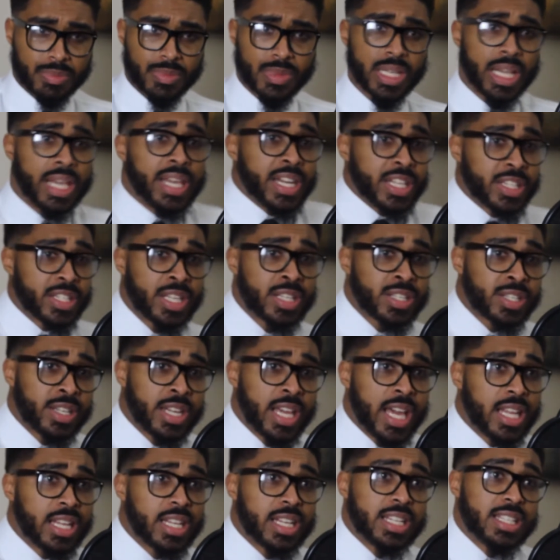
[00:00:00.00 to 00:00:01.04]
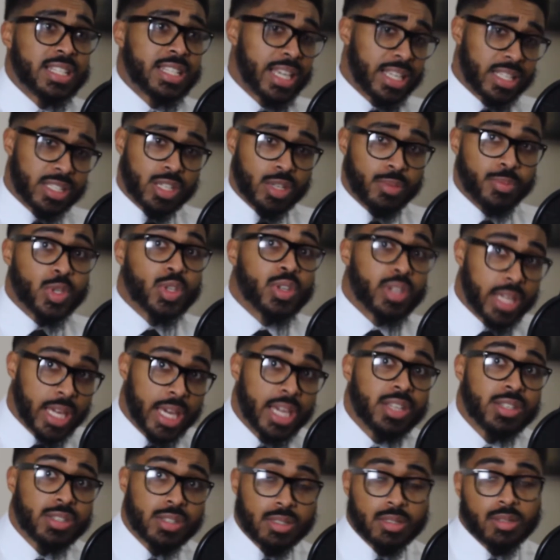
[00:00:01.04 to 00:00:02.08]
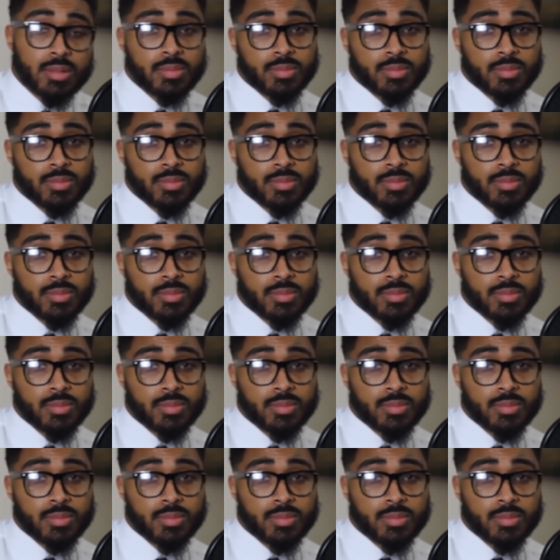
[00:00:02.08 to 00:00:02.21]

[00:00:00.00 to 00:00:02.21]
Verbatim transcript: And intentionality takes communication.